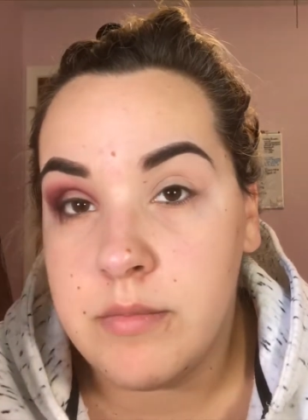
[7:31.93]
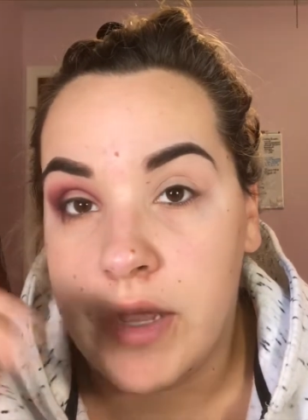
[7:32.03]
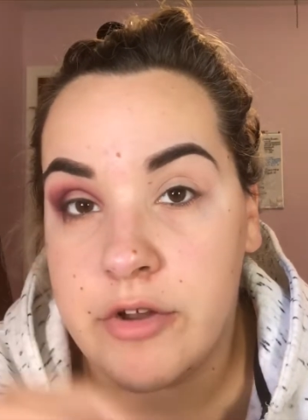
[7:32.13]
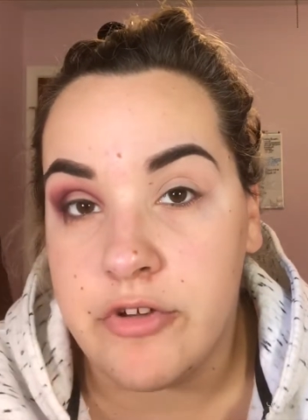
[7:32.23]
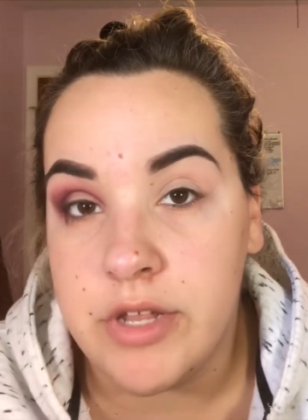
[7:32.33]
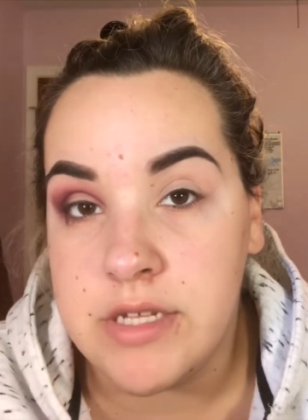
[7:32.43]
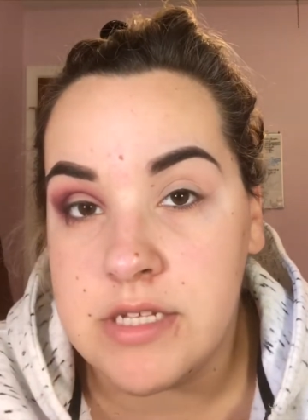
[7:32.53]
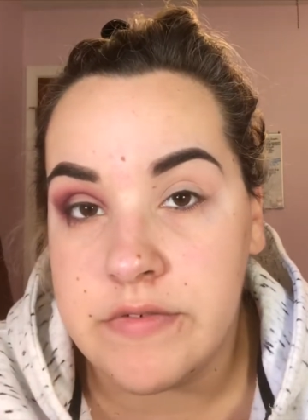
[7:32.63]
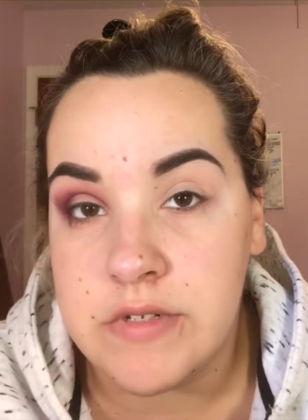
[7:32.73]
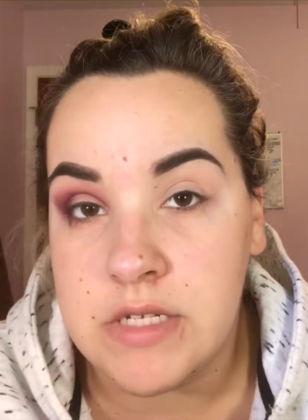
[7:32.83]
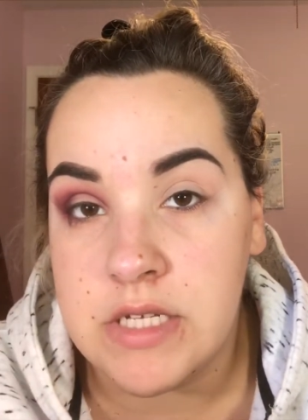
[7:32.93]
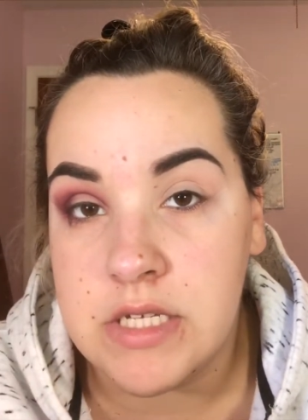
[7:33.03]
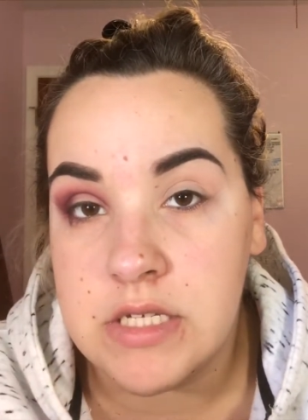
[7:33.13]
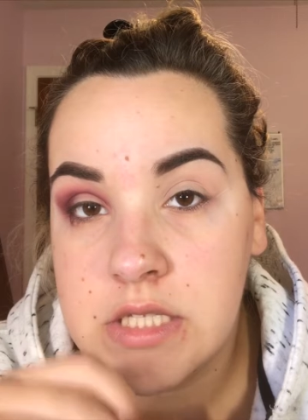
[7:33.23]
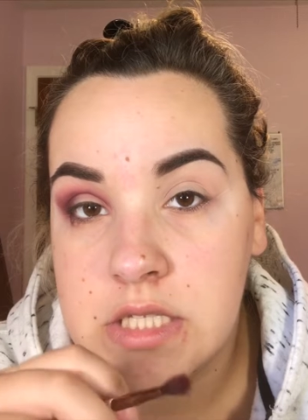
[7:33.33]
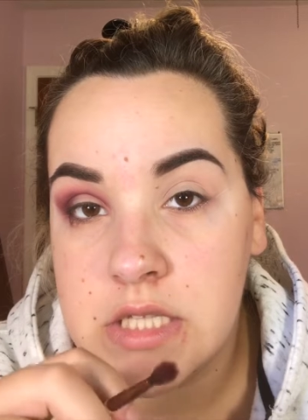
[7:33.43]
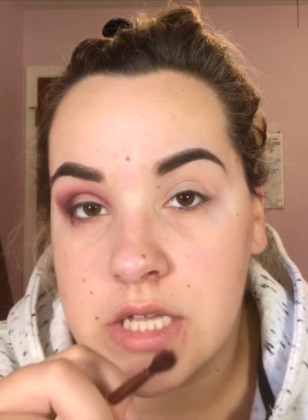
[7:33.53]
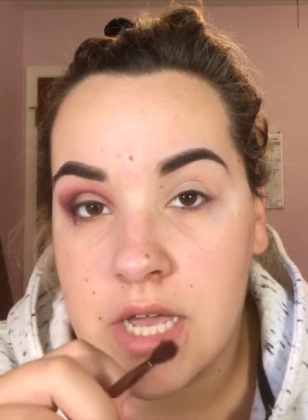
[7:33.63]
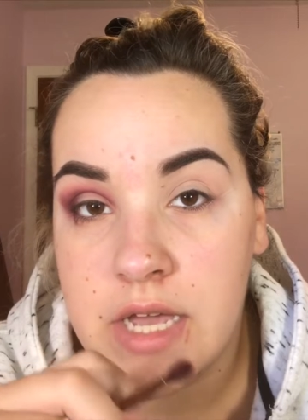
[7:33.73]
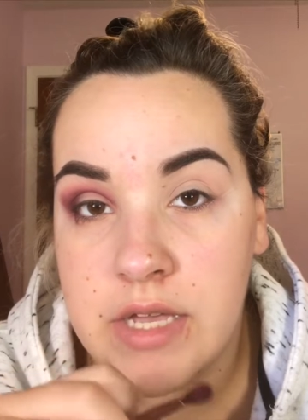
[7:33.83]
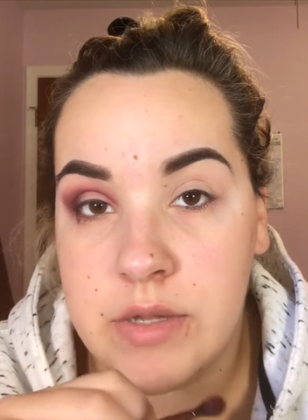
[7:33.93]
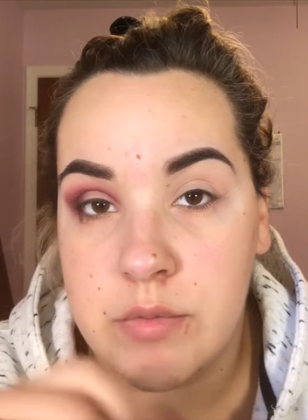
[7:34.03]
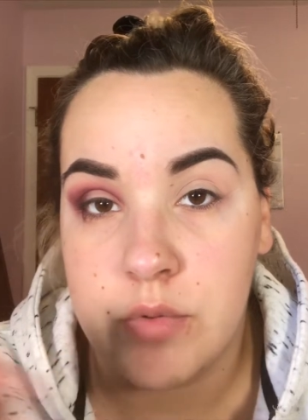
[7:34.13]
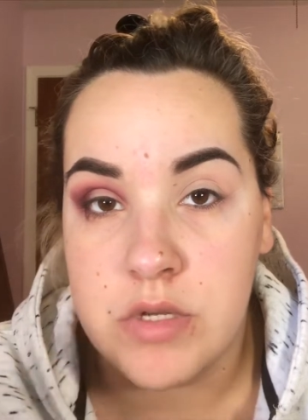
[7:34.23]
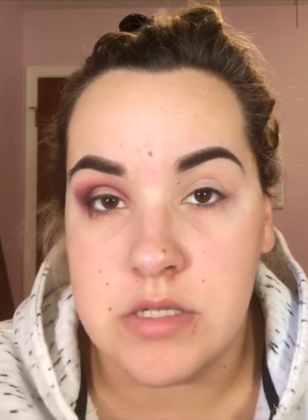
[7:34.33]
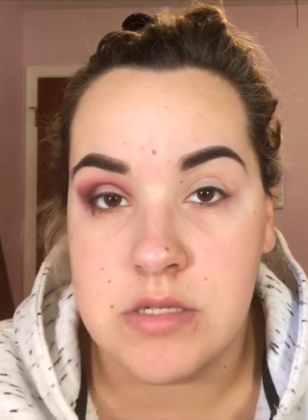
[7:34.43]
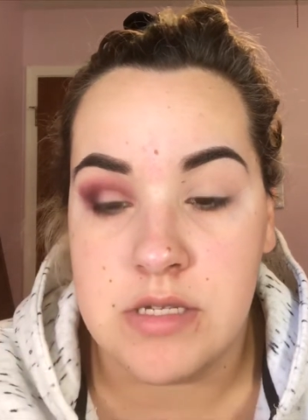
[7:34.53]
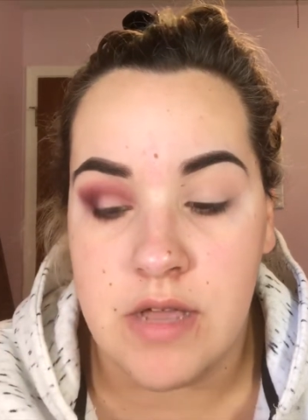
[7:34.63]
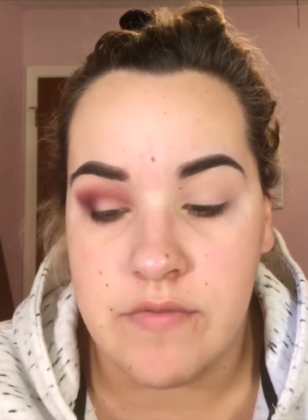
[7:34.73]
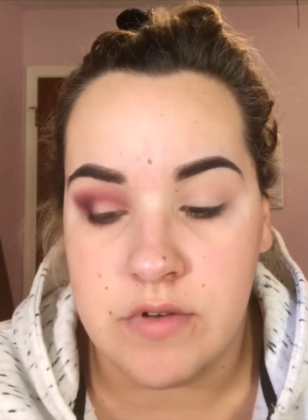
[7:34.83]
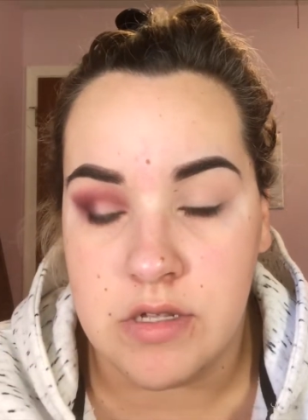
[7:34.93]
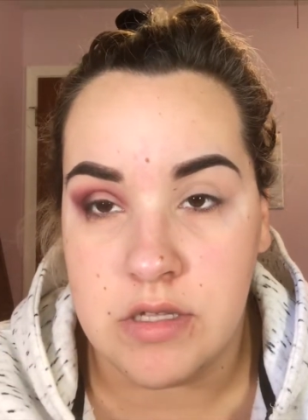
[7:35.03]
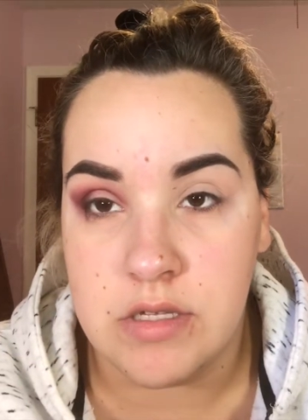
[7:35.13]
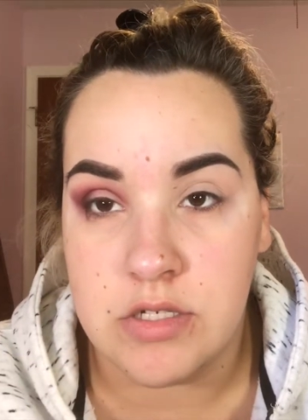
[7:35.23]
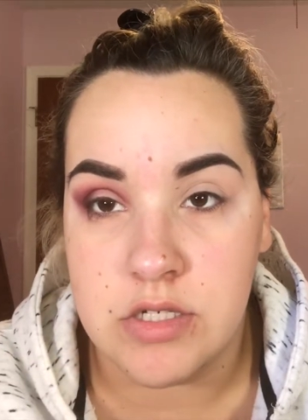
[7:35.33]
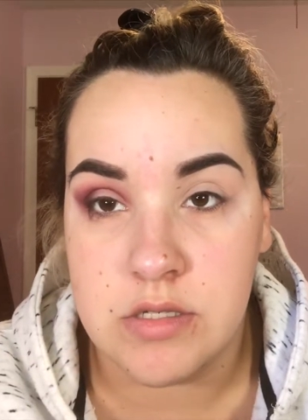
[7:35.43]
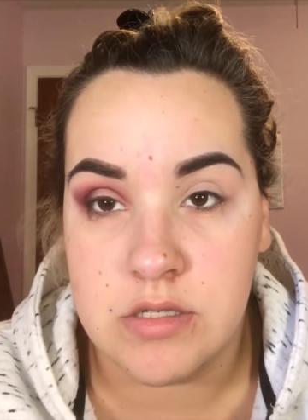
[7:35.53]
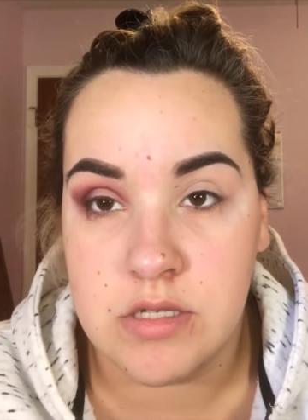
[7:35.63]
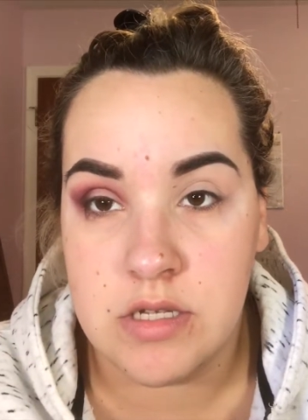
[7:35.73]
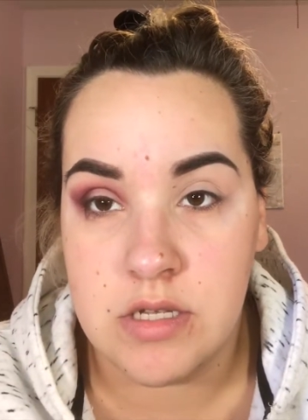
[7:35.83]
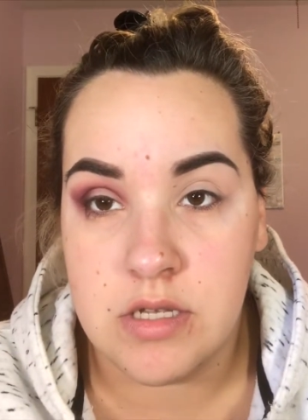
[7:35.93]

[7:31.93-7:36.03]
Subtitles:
my creativity. Like, I was definitely just